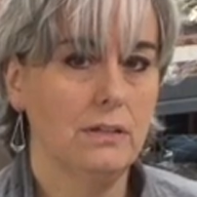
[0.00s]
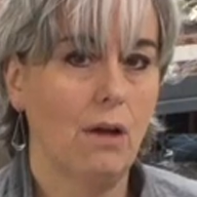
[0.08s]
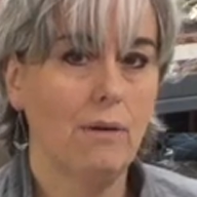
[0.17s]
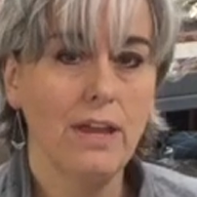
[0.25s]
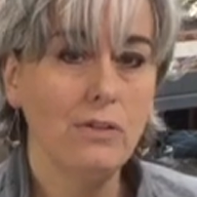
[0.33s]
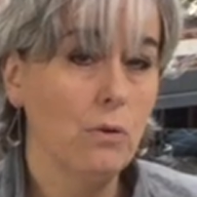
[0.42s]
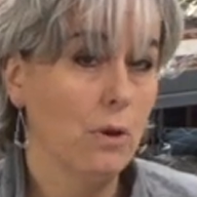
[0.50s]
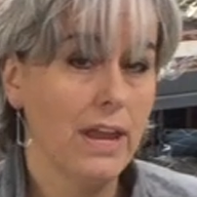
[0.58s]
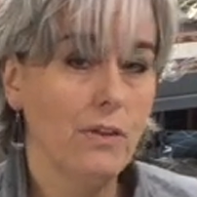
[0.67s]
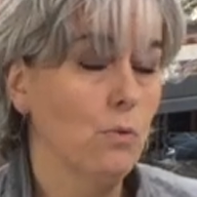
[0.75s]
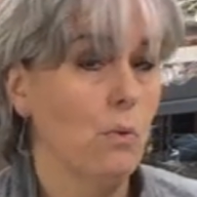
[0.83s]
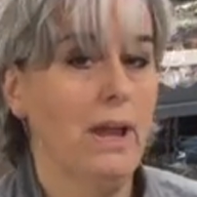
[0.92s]
So
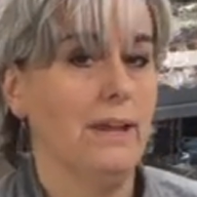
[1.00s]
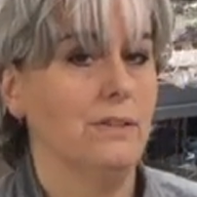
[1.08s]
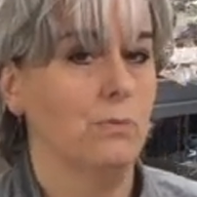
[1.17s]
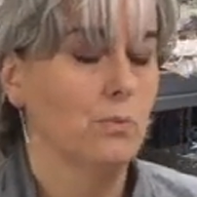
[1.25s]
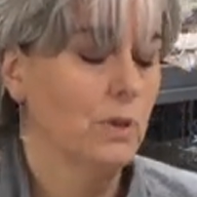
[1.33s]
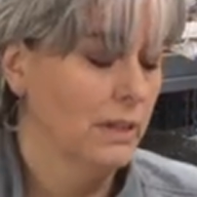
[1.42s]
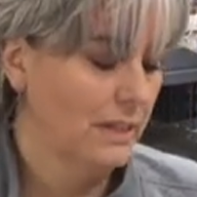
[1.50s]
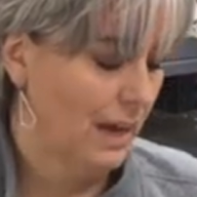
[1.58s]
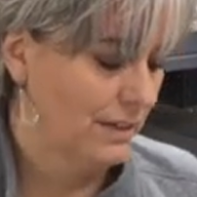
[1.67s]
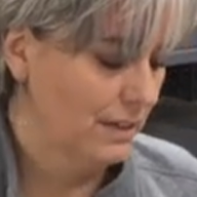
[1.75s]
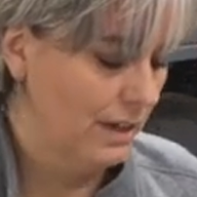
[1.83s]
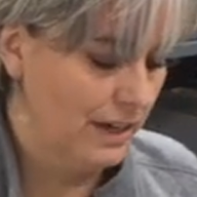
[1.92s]
either way is a really
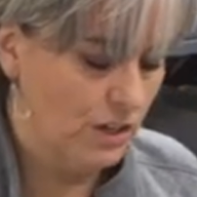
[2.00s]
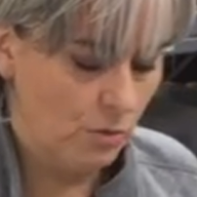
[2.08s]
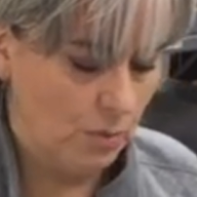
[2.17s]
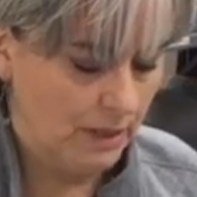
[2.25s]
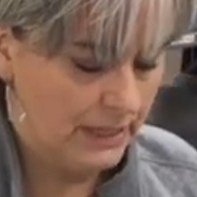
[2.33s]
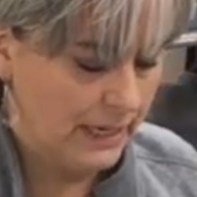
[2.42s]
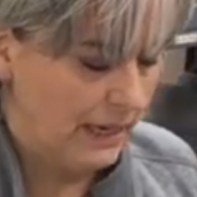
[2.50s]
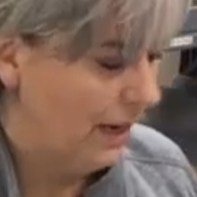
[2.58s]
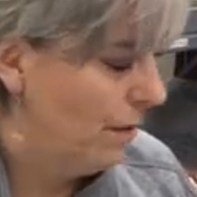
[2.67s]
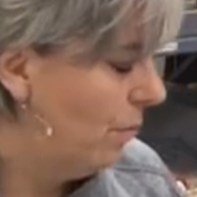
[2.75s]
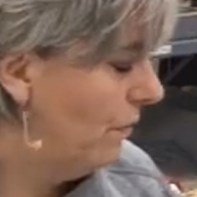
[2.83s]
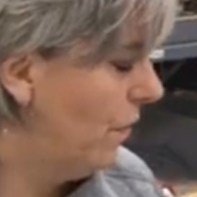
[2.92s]
nice look, and you really get
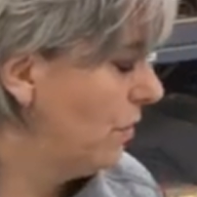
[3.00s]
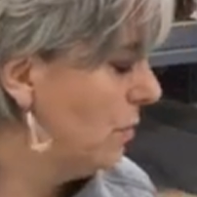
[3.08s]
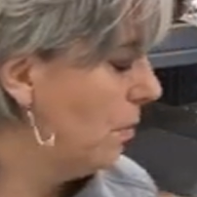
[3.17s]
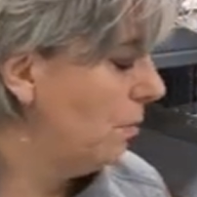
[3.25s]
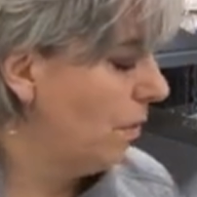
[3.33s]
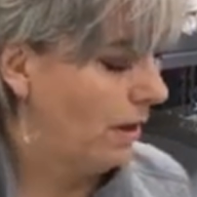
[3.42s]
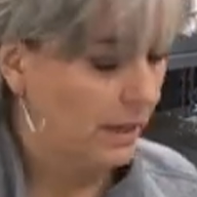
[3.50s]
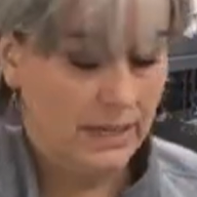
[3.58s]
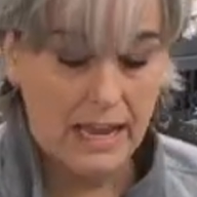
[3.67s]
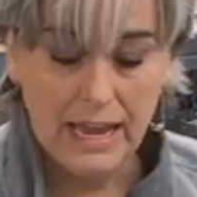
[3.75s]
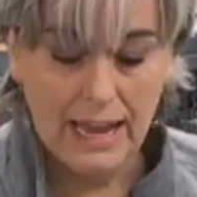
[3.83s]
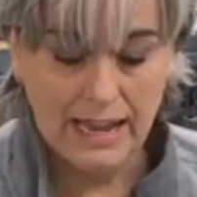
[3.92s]
a reversible product,
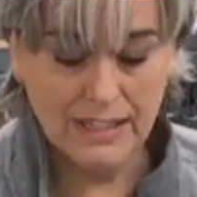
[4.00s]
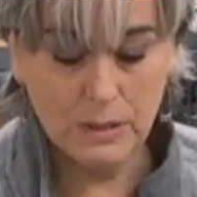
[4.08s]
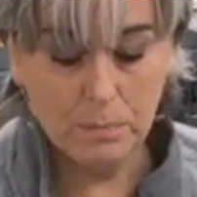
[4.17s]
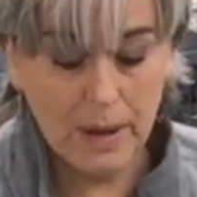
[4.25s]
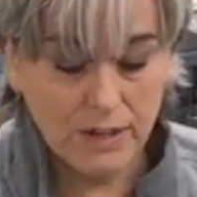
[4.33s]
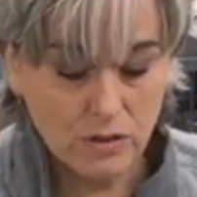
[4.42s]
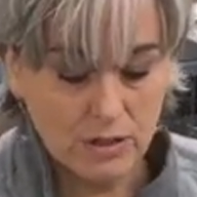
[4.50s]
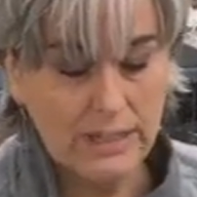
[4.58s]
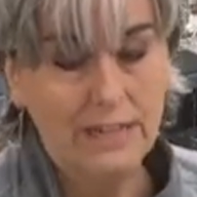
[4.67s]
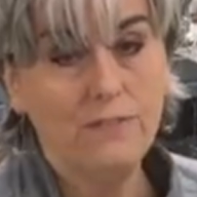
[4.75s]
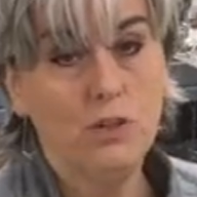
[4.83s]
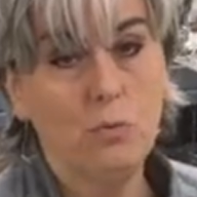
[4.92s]

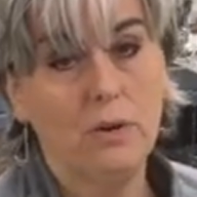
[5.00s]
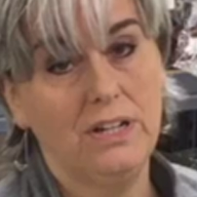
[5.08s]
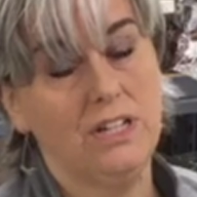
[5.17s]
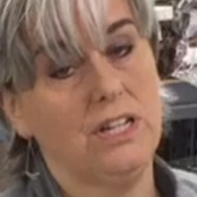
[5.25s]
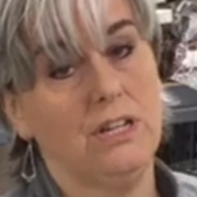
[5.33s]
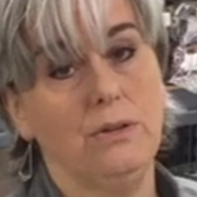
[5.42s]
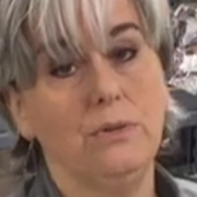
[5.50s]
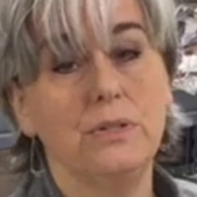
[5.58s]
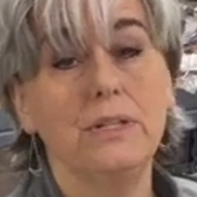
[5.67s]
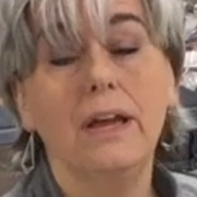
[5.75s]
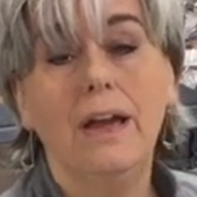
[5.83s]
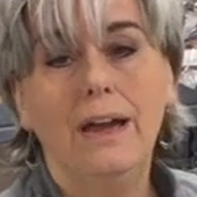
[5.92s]
especially if you wanted to
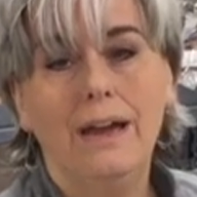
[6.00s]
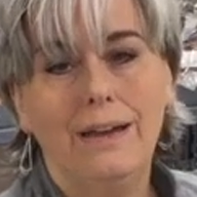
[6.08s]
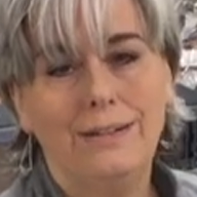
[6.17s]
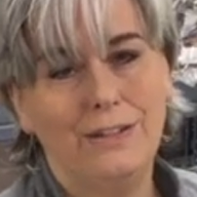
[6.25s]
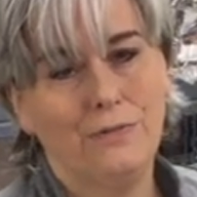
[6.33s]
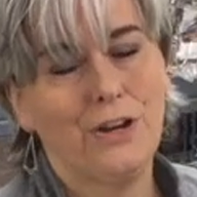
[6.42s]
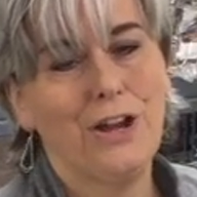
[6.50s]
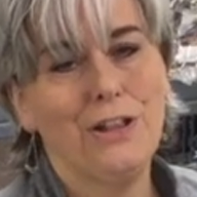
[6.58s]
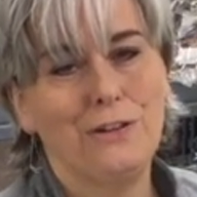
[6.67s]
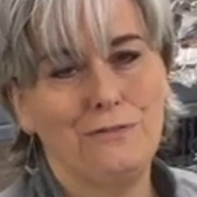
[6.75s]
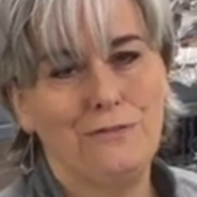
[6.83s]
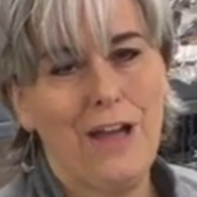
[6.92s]
use different
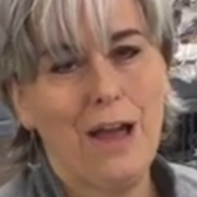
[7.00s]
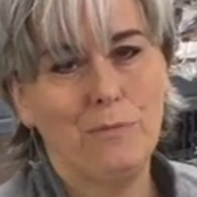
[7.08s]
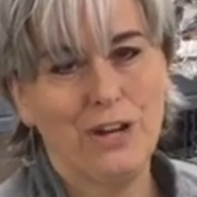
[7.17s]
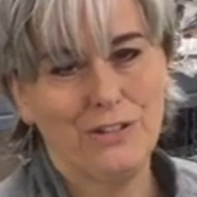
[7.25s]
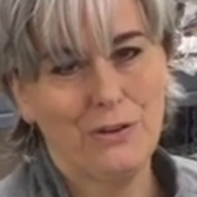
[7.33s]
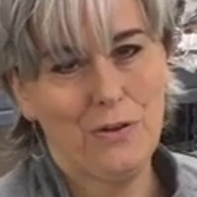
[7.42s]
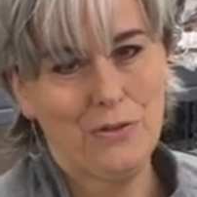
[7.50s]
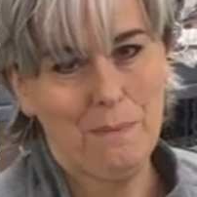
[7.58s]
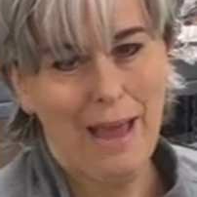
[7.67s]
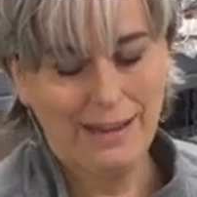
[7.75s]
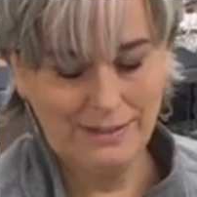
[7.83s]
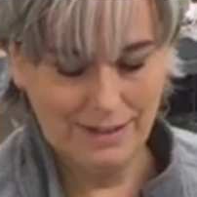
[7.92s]
color fabrics on the
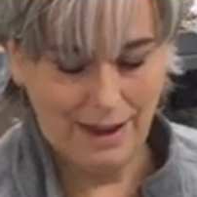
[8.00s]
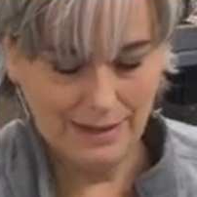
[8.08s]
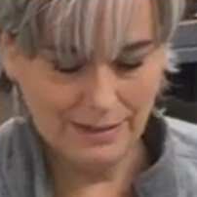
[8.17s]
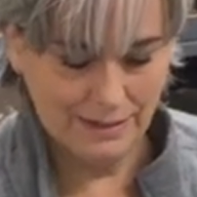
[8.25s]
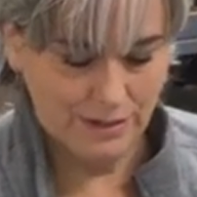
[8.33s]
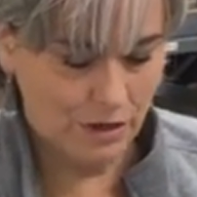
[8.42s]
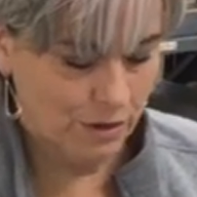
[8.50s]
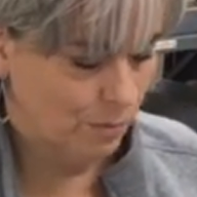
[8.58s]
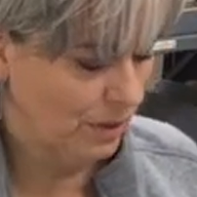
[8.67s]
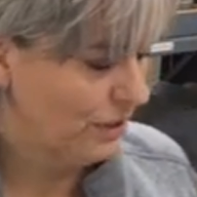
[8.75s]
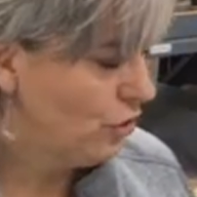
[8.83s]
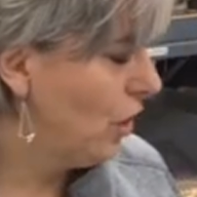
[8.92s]
back side. You could
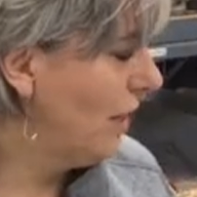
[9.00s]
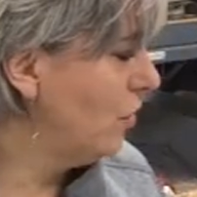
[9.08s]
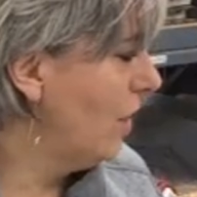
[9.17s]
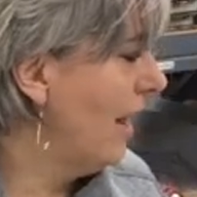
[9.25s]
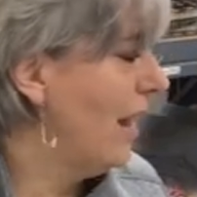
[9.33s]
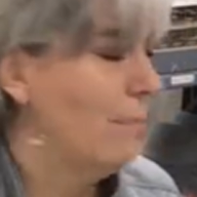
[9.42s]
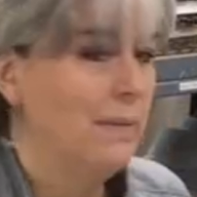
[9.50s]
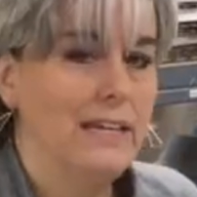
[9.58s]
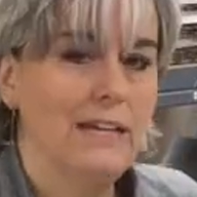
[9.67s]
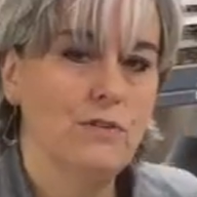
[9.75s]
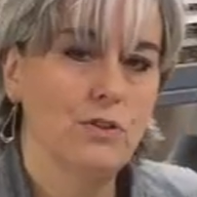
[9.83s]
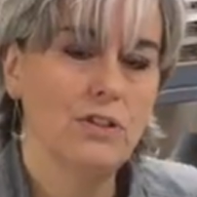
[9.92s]
really change that up and
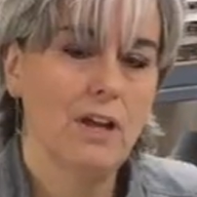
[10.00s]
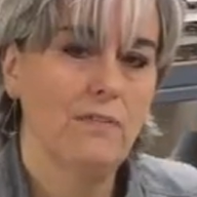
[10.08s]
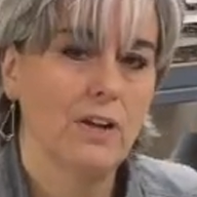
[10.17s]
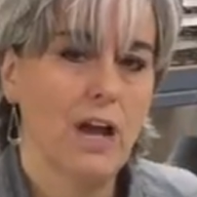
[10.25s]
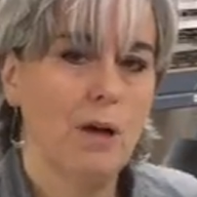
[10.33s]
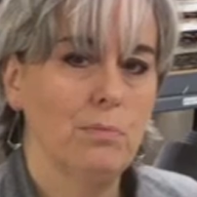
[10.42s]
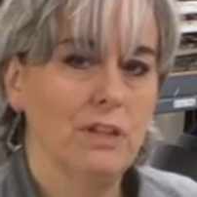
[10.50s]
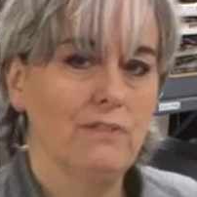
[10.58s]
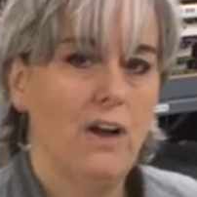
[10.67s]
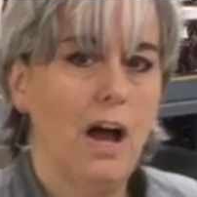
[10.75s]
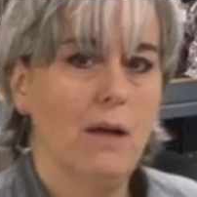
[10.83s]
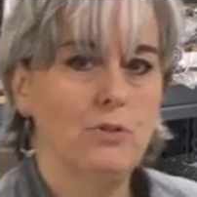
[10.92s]
give yourself a couple
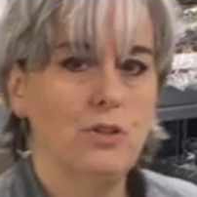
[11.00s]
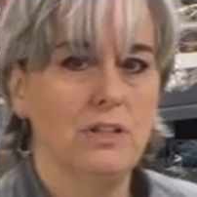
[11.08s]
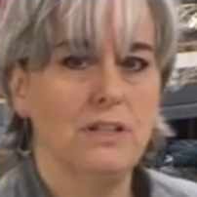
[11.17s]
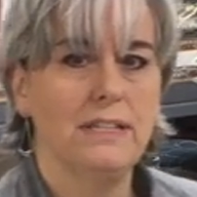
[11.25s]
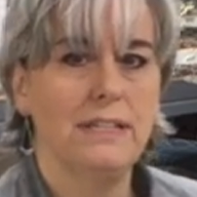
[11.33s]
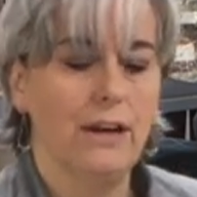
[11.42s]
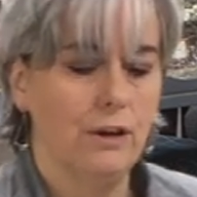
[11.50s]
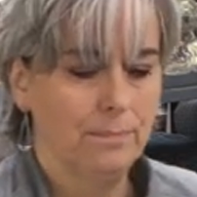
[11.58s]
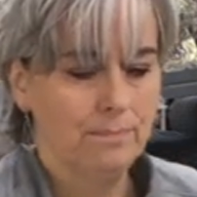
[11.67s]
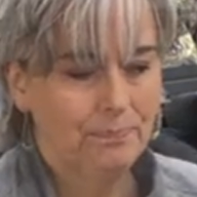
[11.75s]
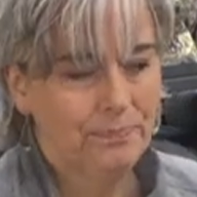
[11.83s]
of options there.